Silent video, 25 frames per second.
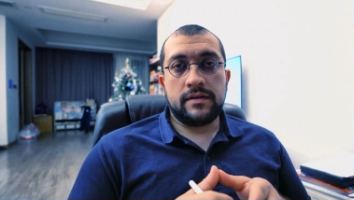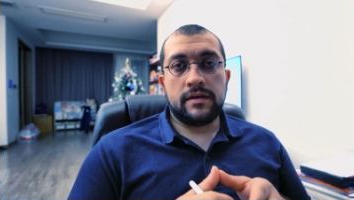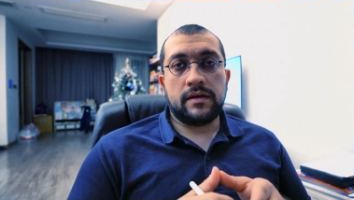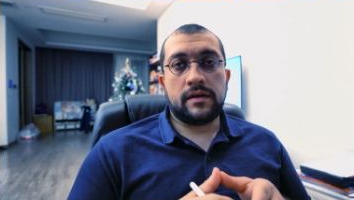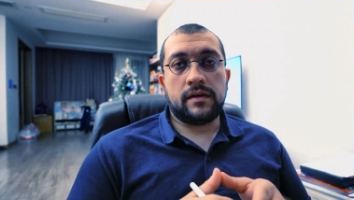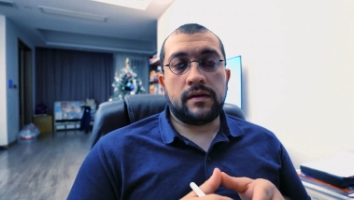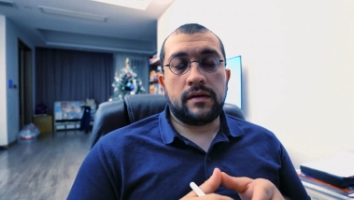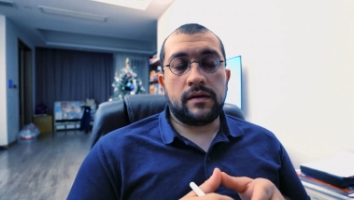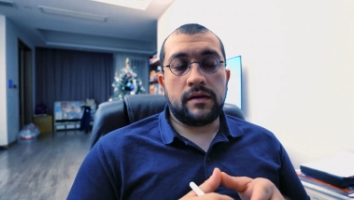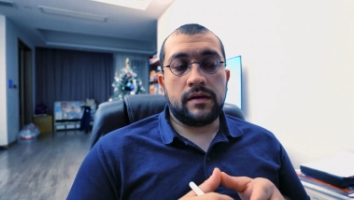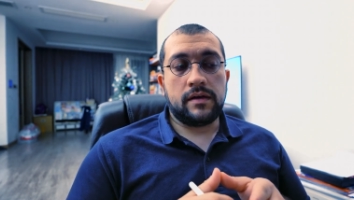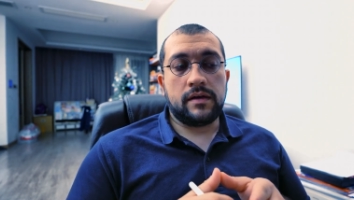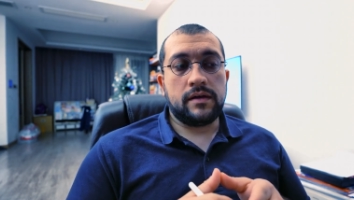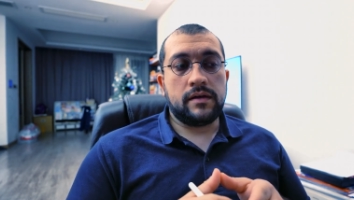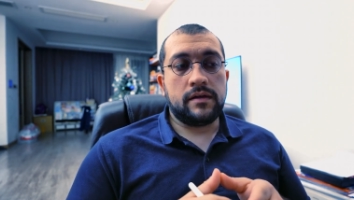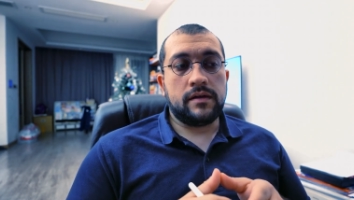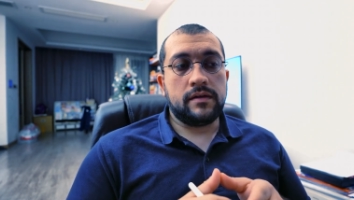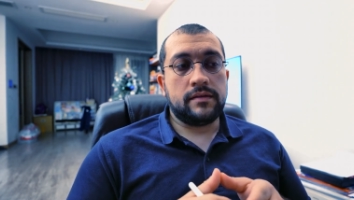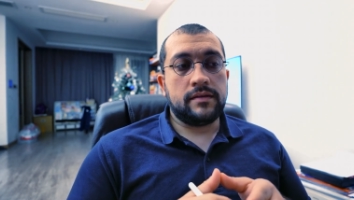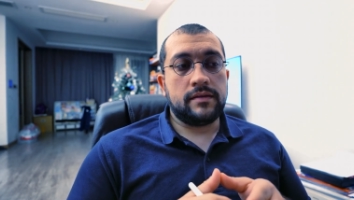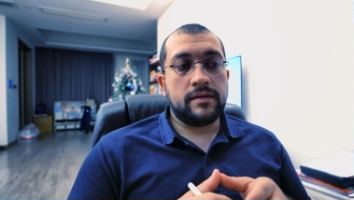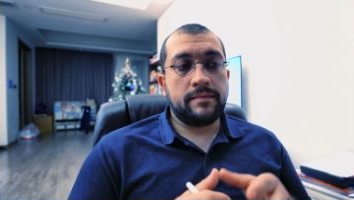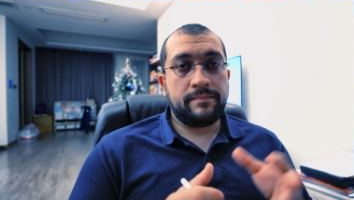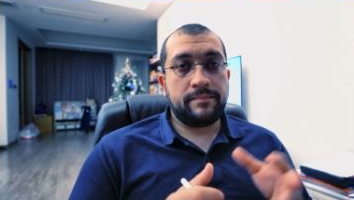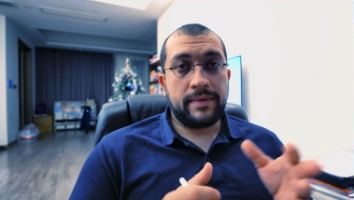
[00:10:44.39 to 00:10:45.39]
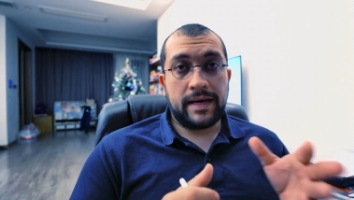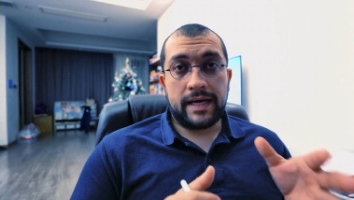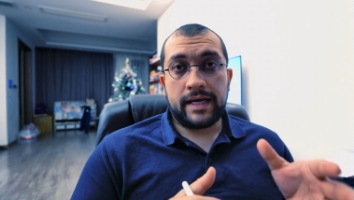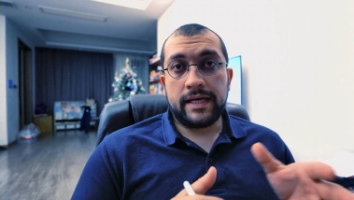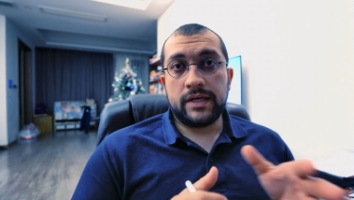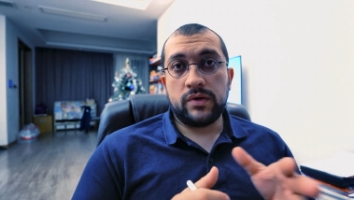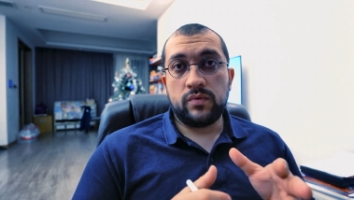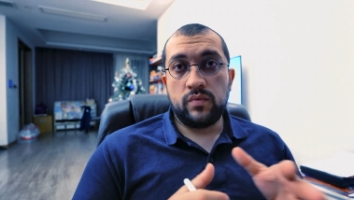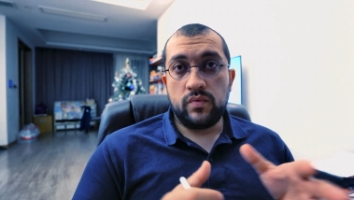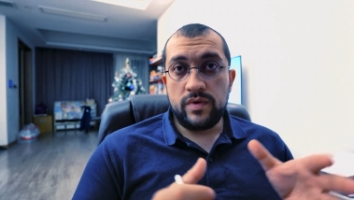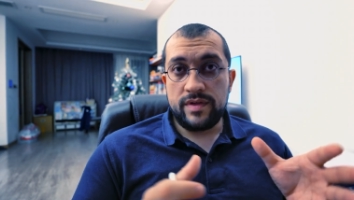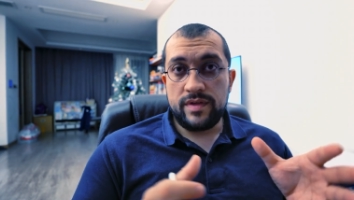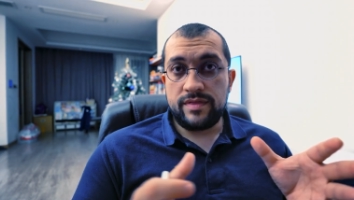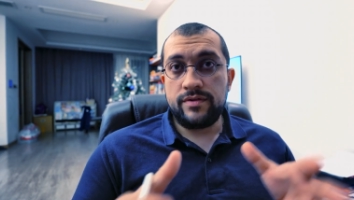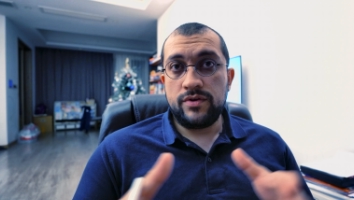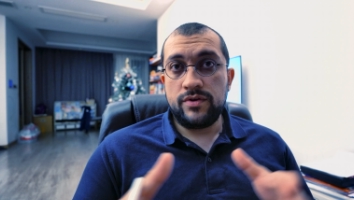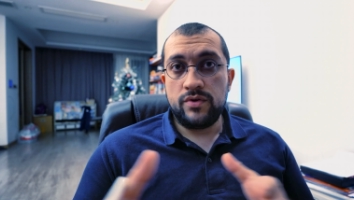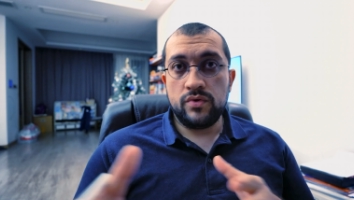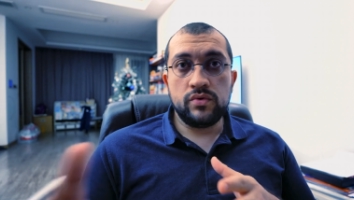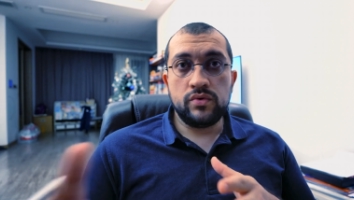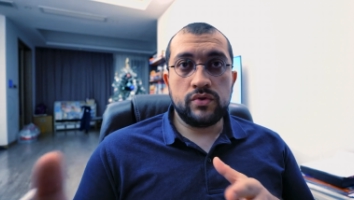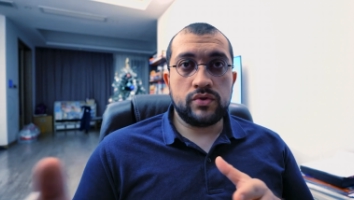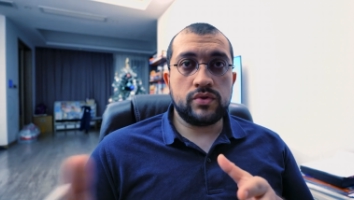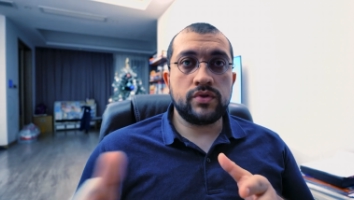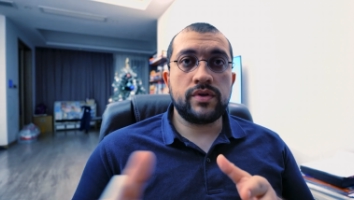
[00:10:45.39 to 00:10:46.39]
the bank with
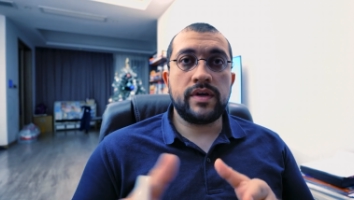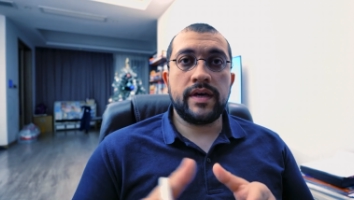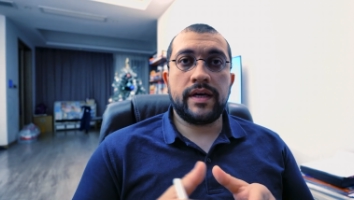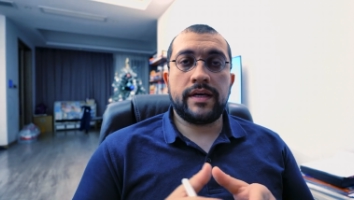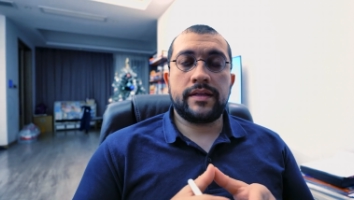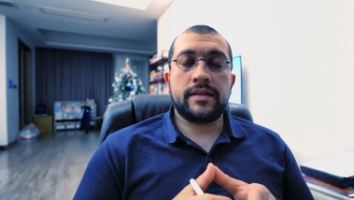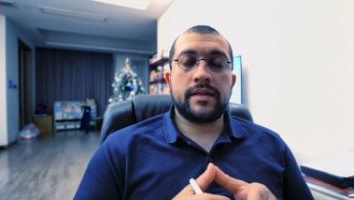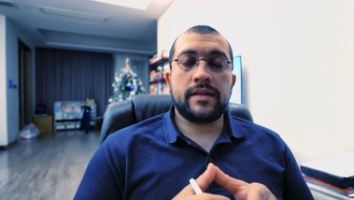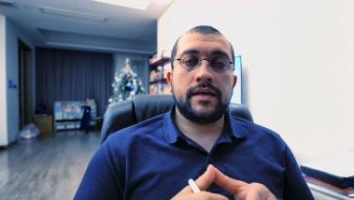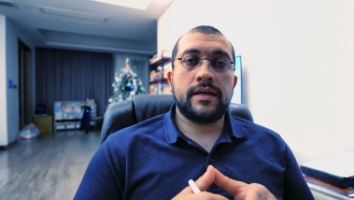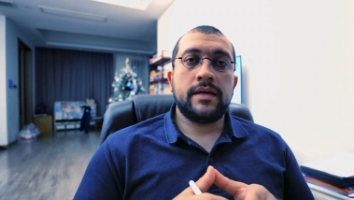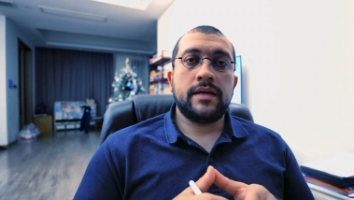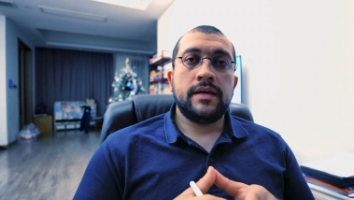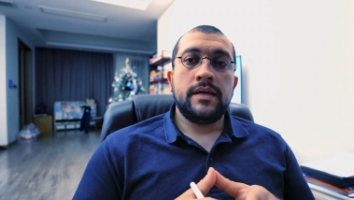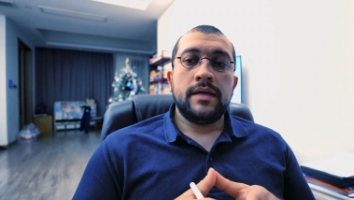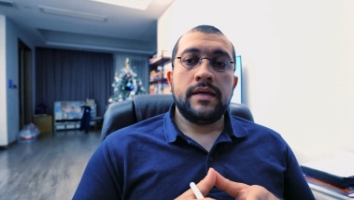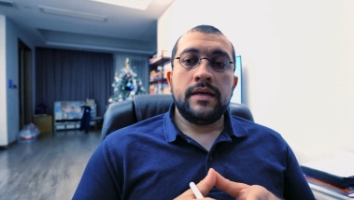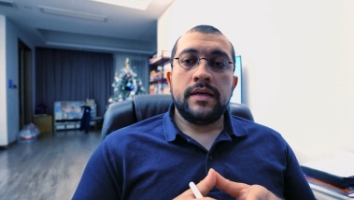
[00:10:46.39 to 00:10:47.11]
you together,